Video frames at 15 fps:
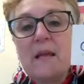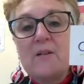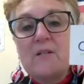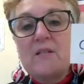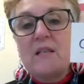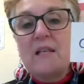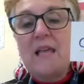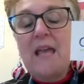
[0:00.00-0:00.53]

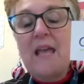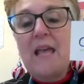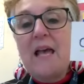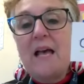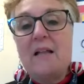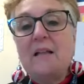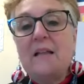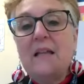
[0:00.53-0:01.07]
here's the
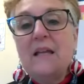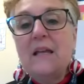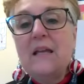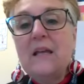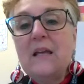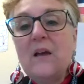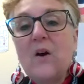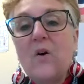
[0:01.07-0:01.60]

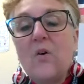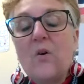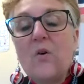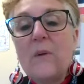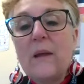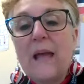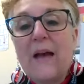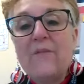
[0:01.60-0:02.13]
KLE, or
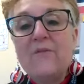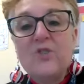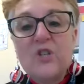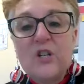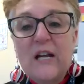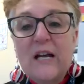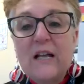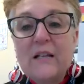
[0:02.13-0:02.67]
we have
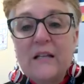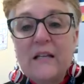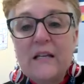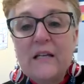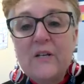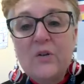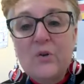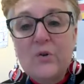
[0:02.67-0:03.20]

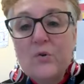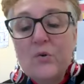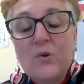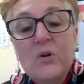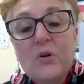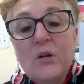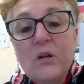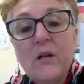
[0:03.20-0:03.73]
GLE in
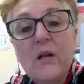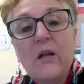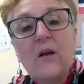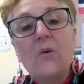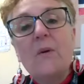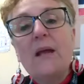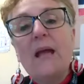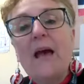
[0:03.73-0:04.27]
Google,
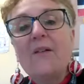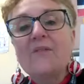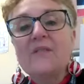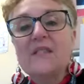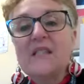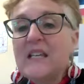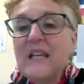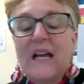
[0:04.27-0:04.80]
we have
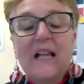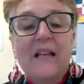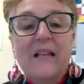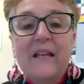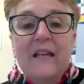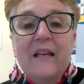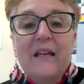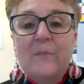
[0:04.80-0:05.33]

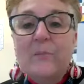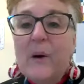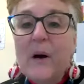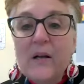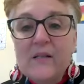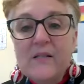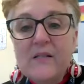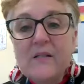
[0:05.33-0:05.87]
ZLE in
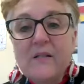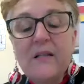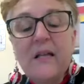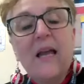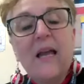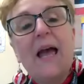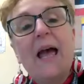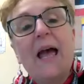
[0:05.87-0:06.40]
puzzle,
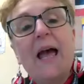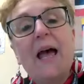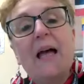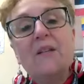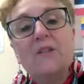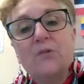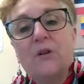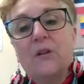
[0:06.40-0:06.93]

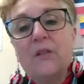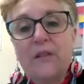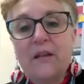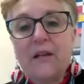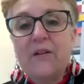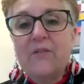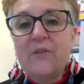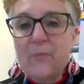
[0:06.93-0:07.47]
and you can
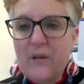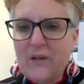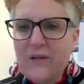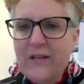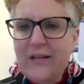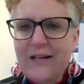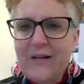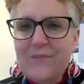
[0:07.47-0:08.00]
think of a
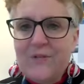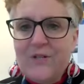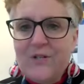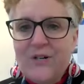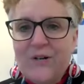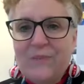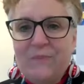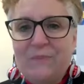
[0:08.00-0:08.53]
million, I'm
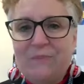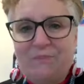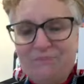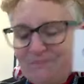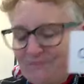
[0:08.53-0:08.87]
sure.